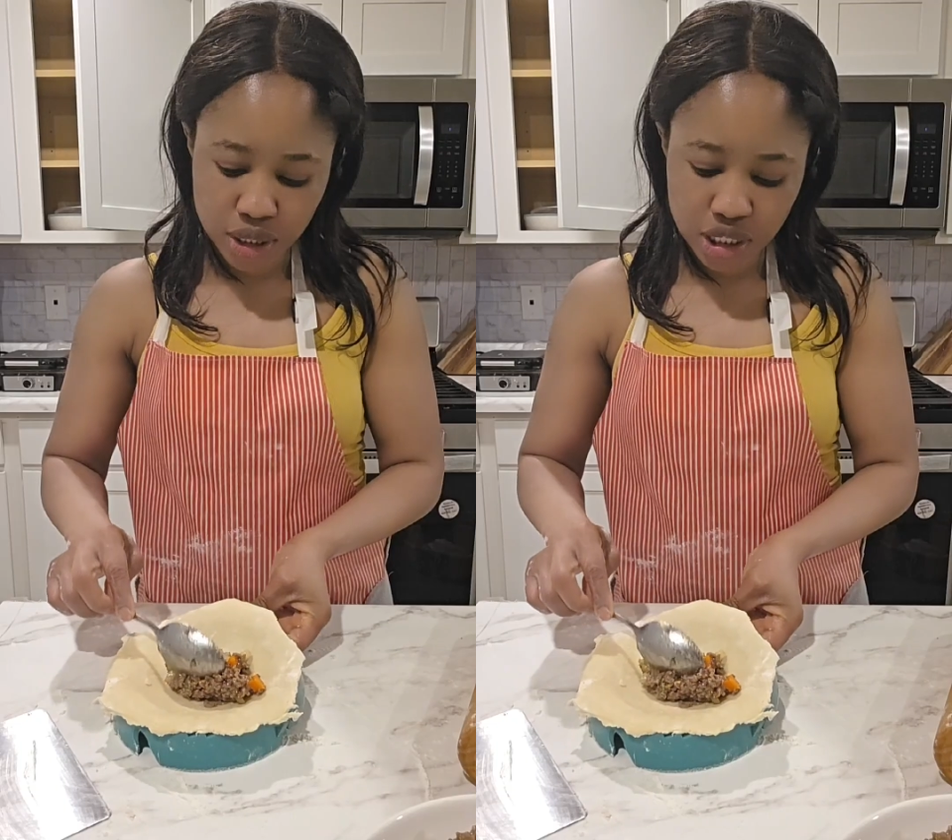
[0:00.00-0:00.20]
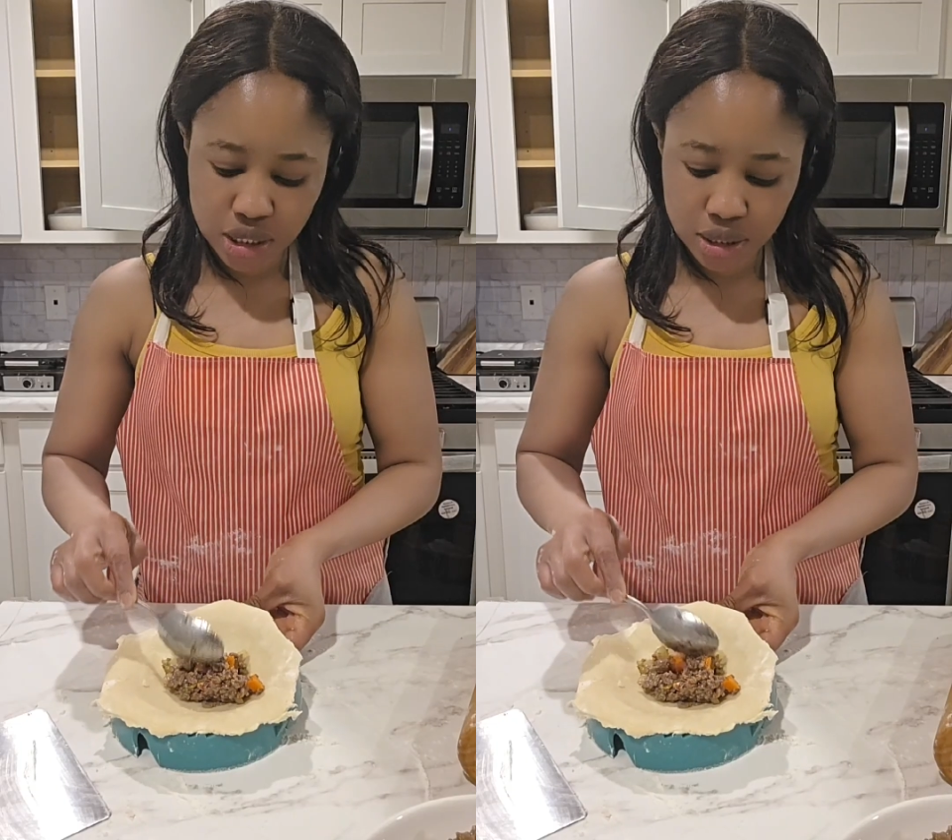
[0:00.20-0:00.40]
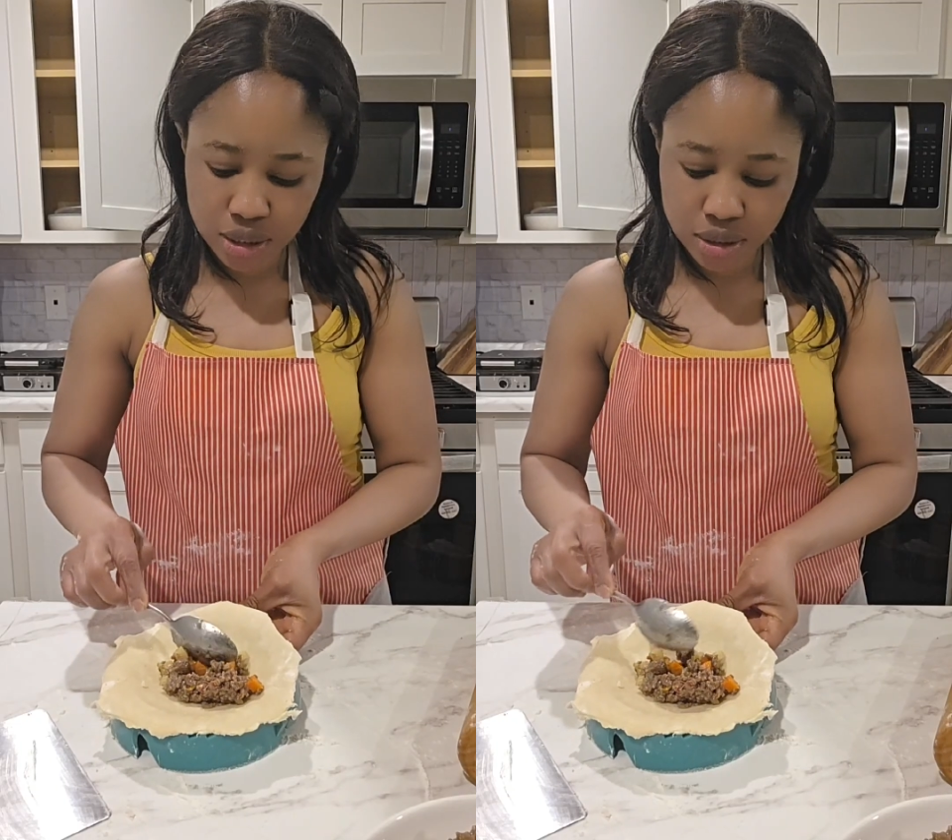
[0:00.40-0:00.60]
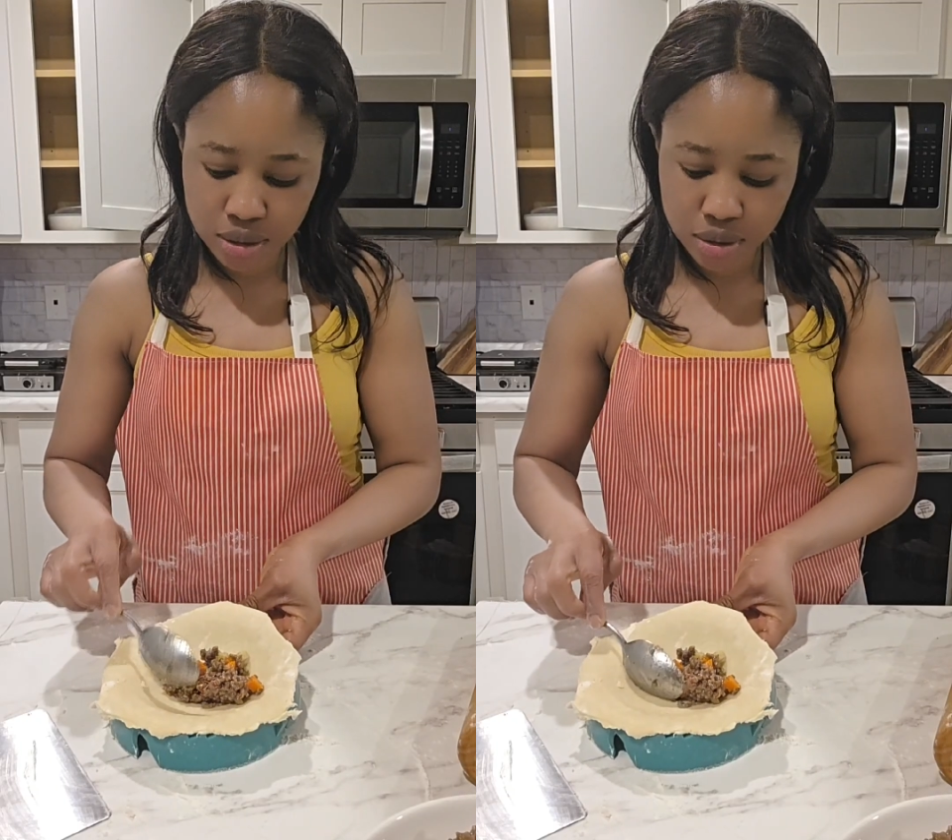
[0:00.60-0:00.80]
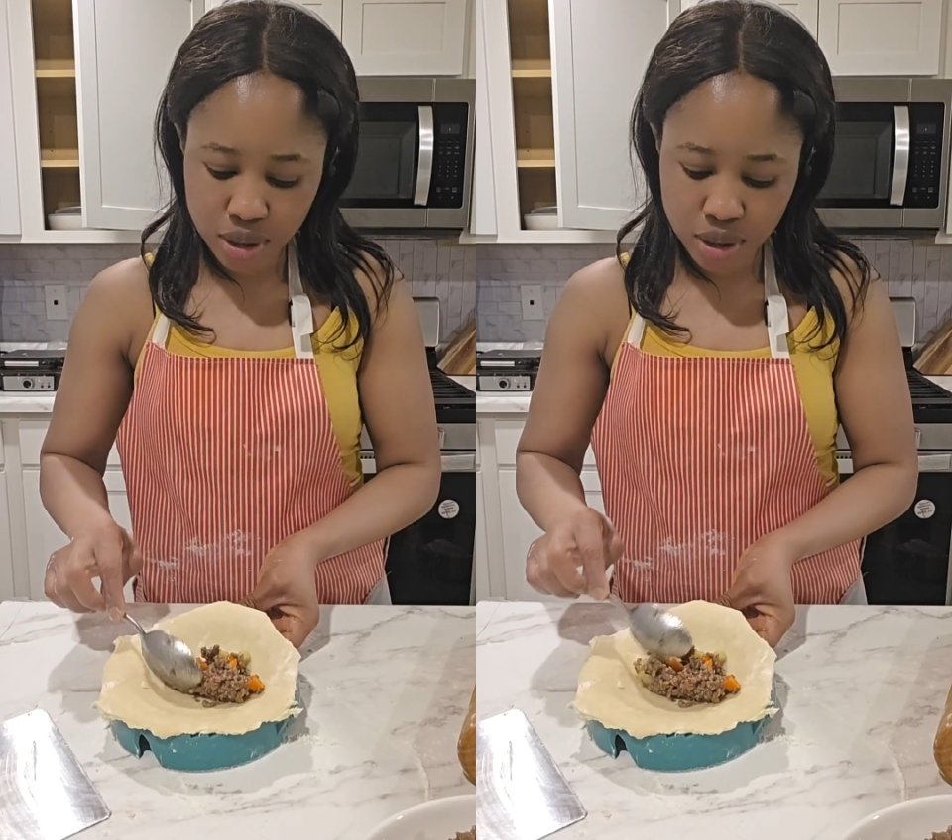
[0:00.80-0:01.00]
it.
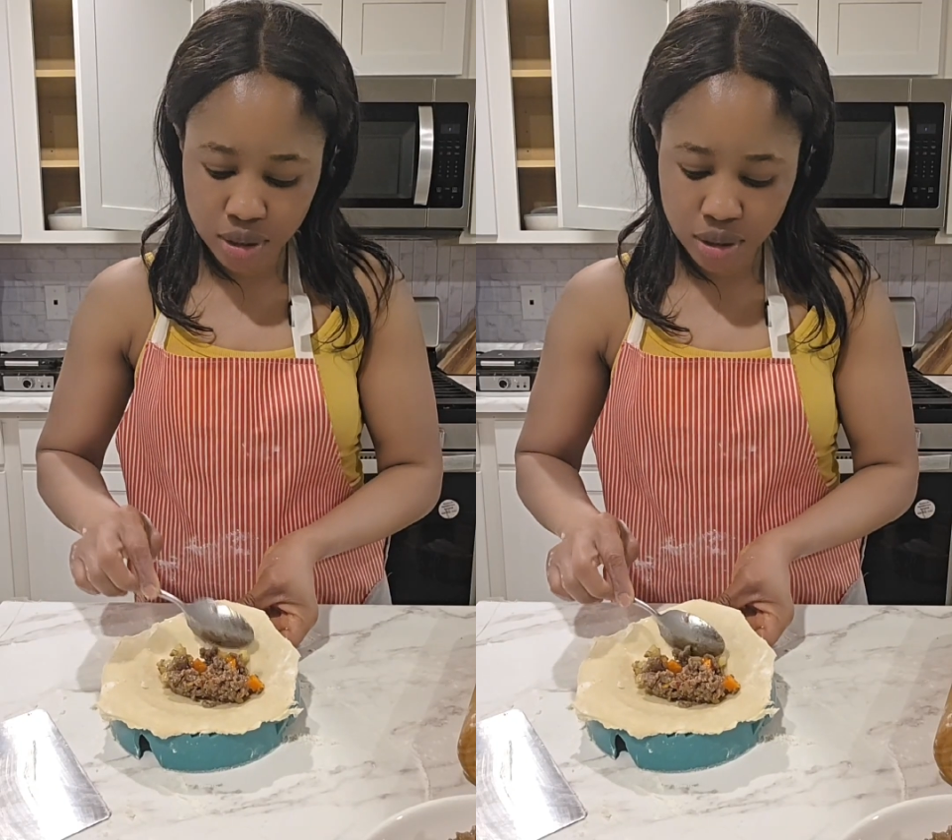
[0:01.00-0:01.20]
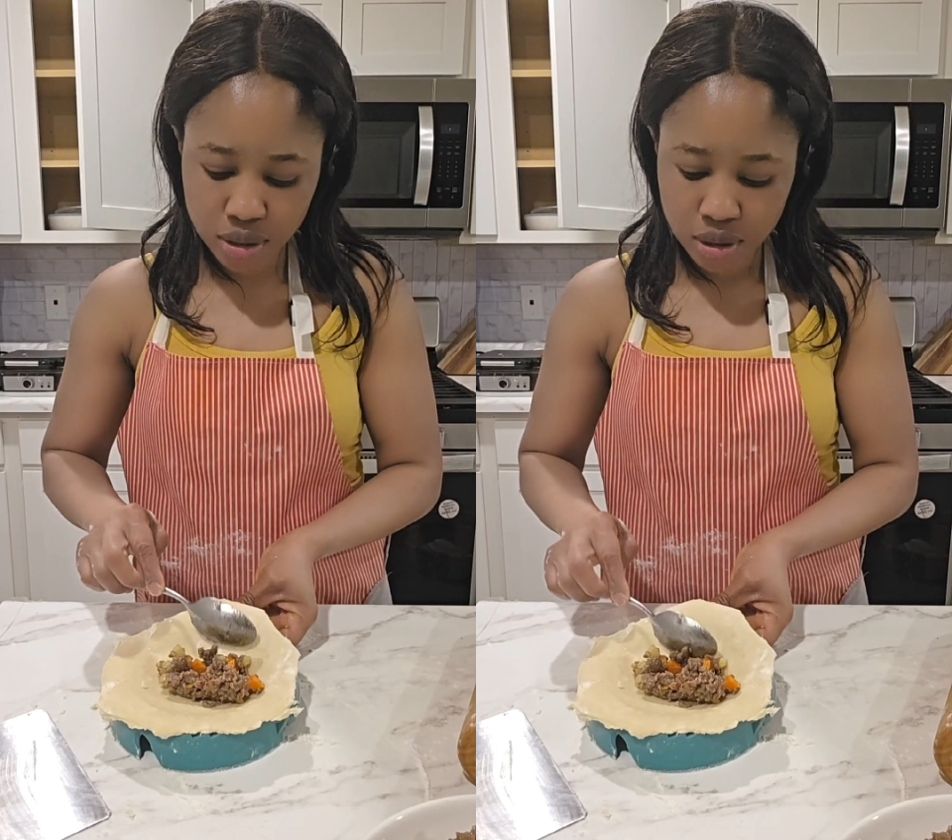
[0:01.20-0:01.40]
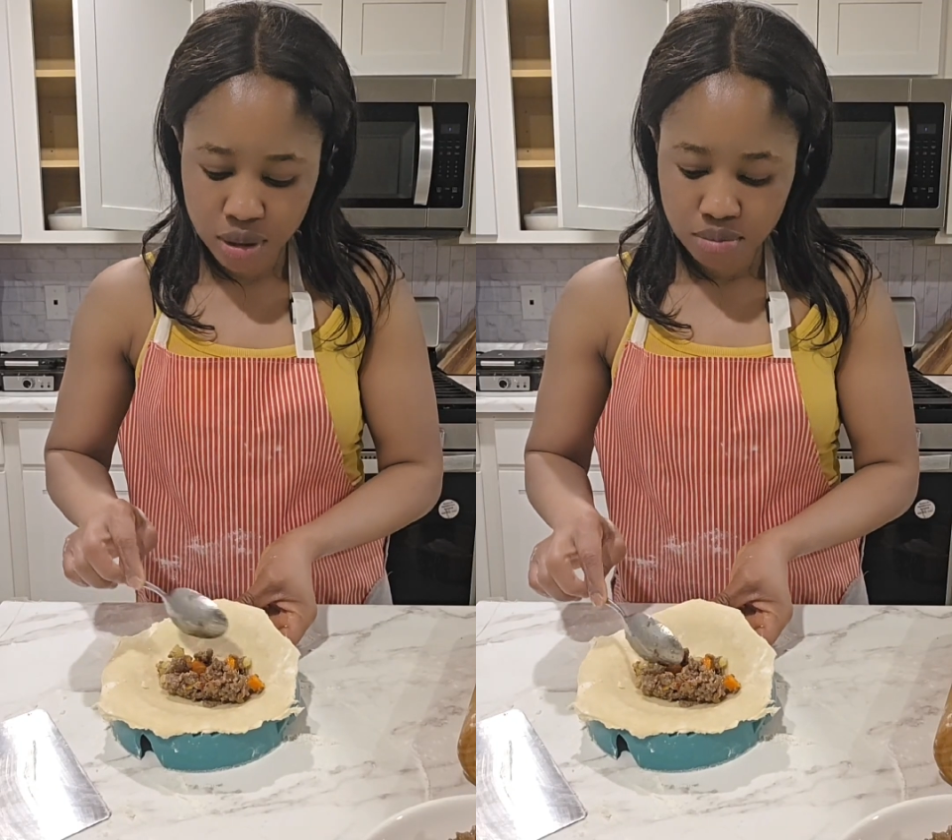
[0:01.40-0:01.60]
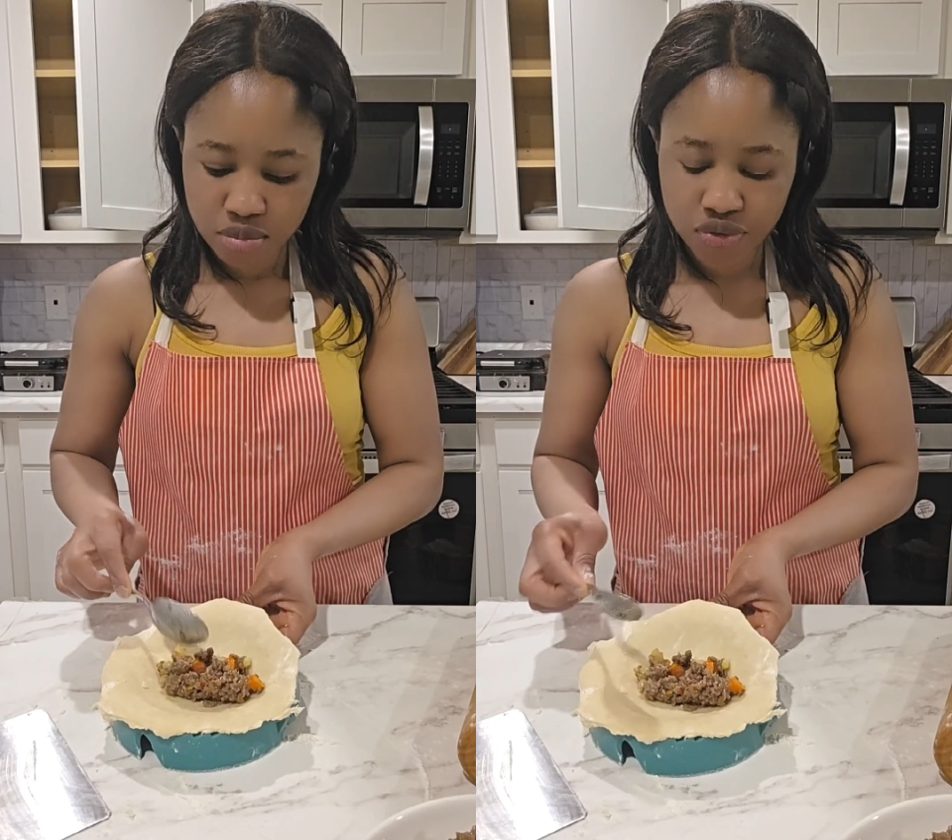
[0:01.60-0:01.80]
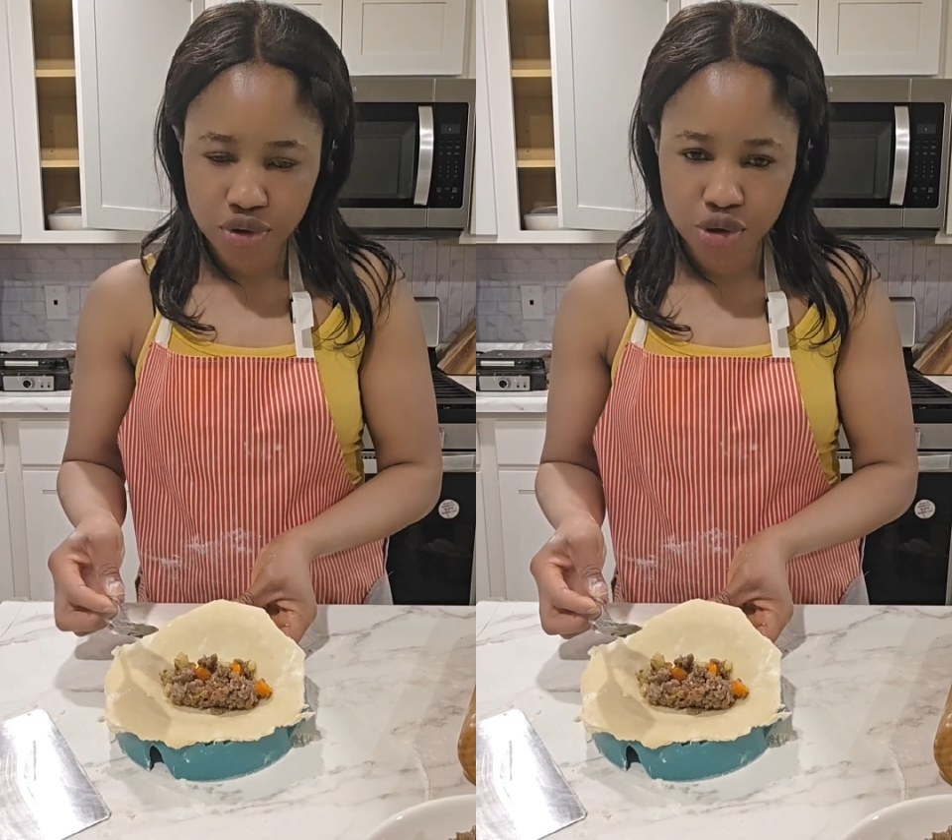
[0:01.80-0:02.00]

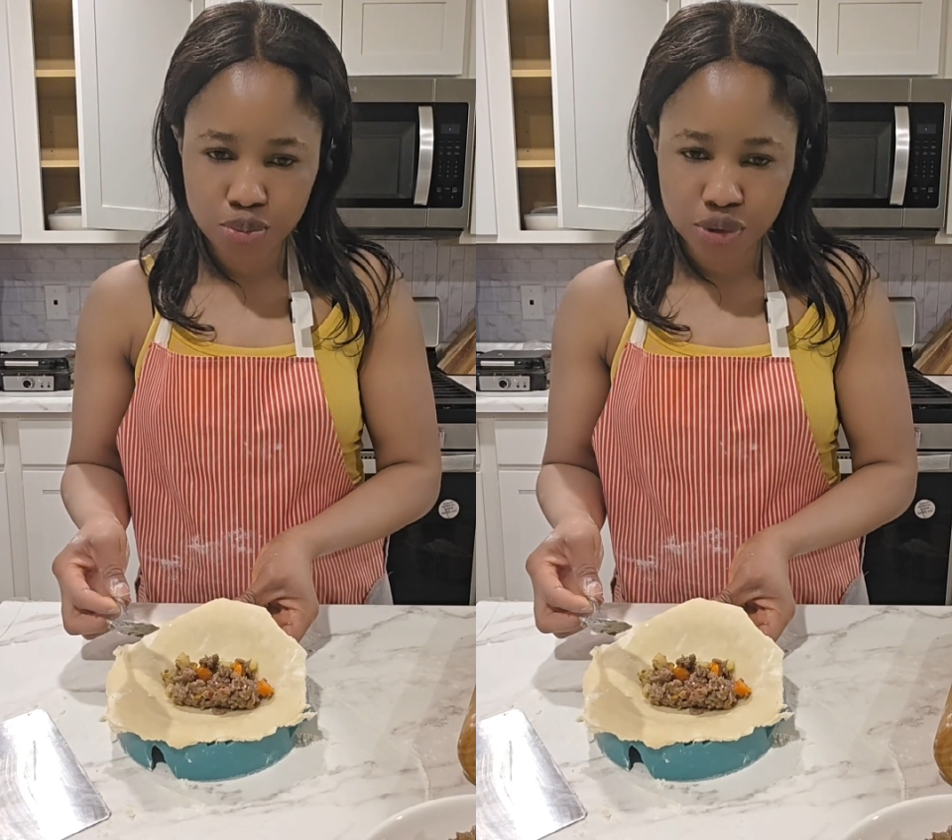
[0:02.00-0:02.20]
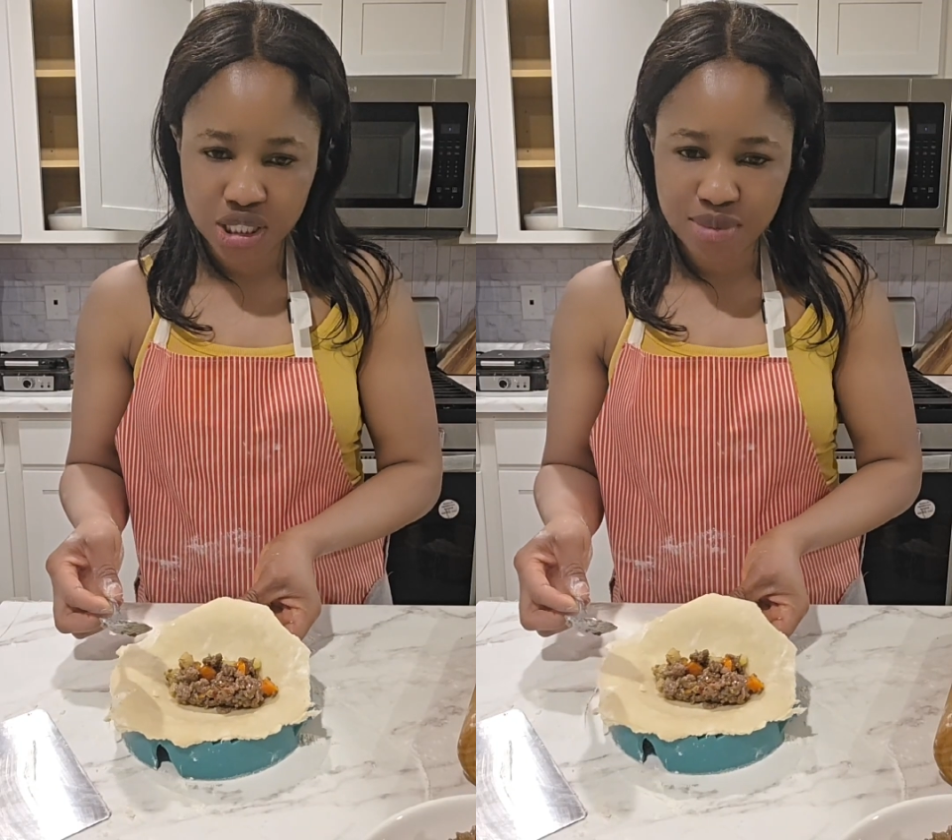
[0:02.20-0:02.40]
Before you put it,